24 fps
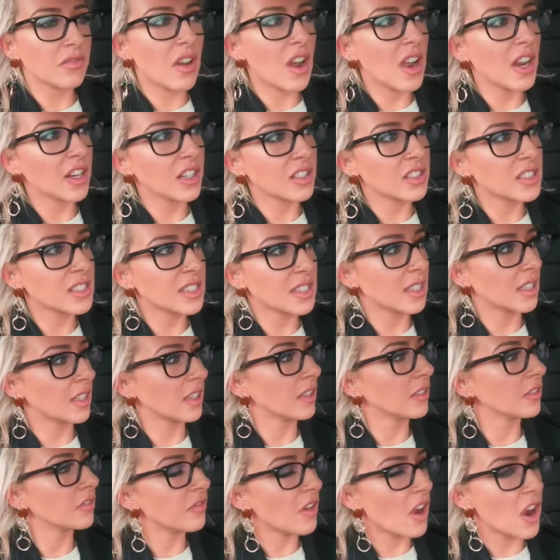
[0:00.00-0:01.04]
fire to
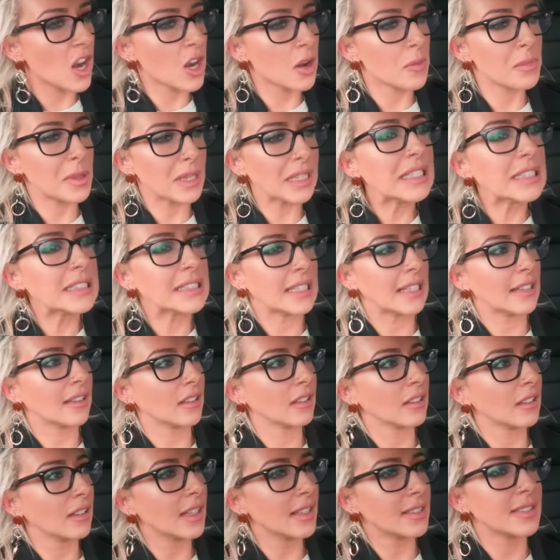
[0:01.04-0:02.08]
the fire
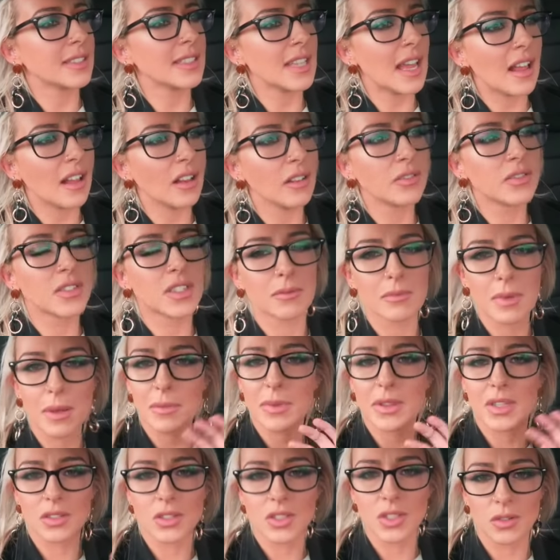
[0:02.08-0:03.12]
building itself. So
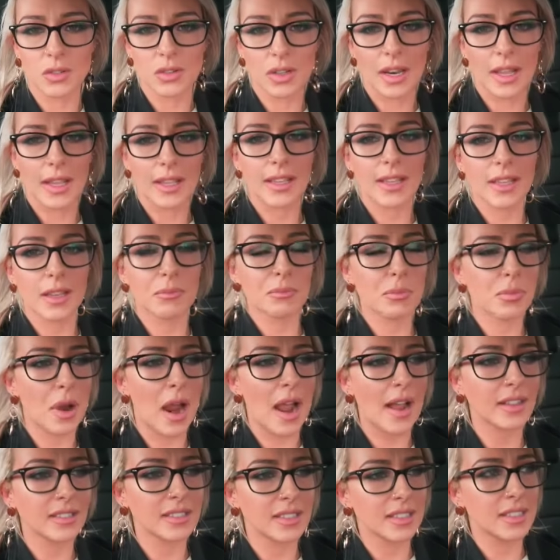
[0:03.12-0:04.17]
maybe they're doing like
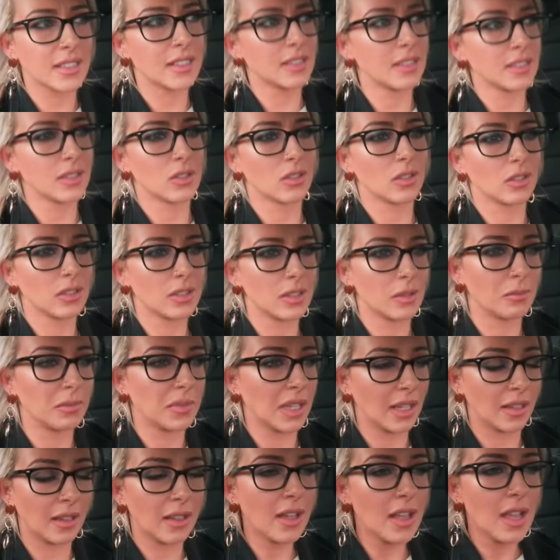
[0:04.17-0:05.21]
practices or
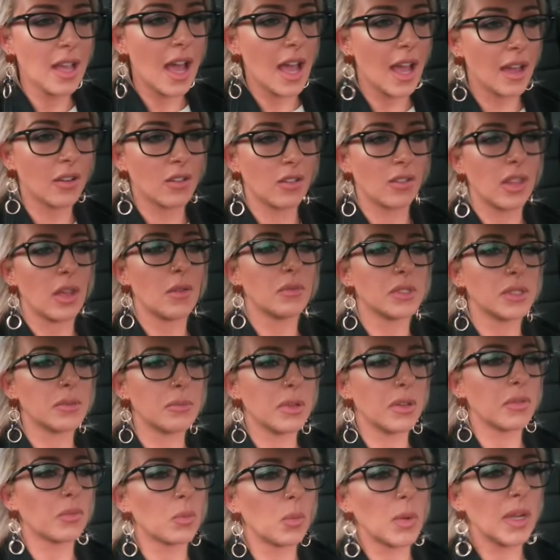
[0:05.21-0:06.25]
something. I know that was a
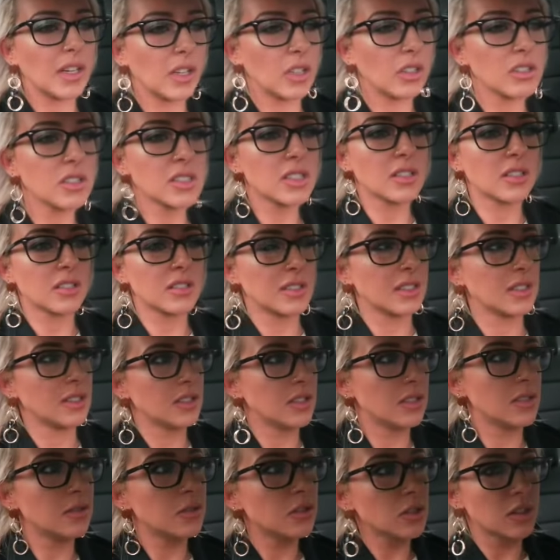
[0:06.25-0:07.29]
bit weird because
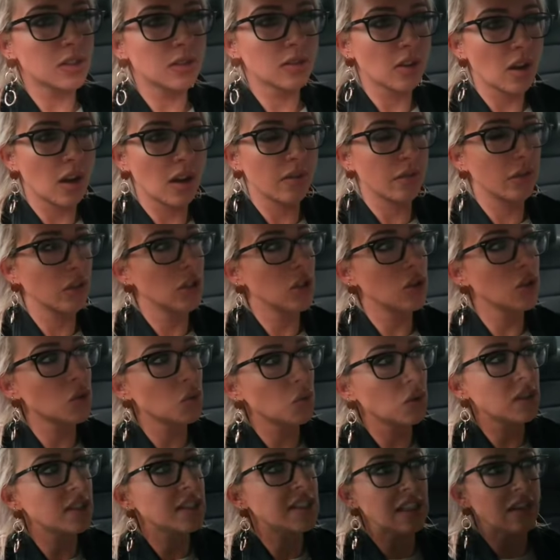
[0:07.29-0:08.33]
it's just kind of
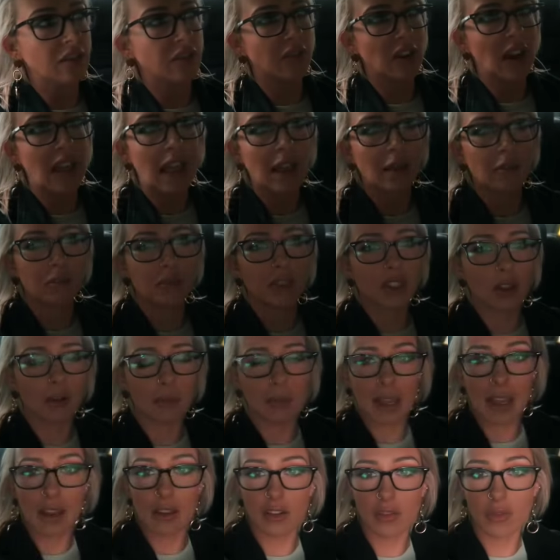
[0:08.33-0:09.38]
unusual to see flames
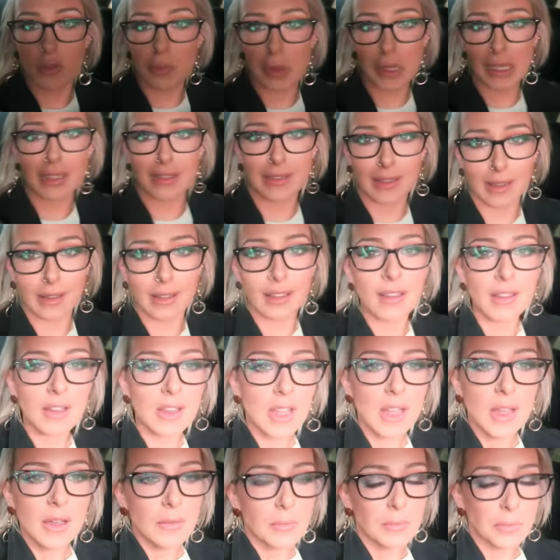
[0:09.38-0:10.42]
coming out of a building,
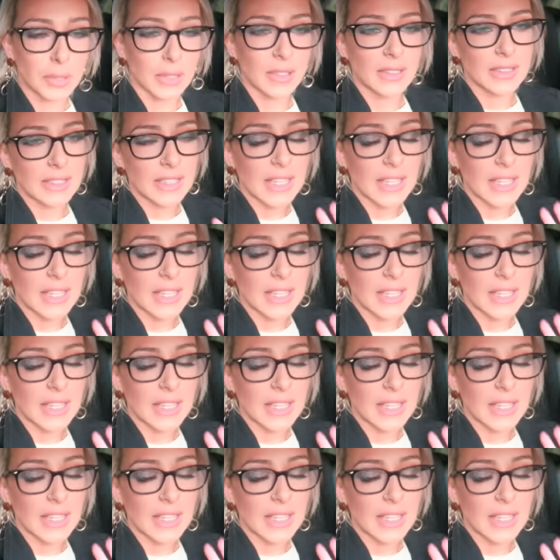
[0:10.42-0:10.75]
but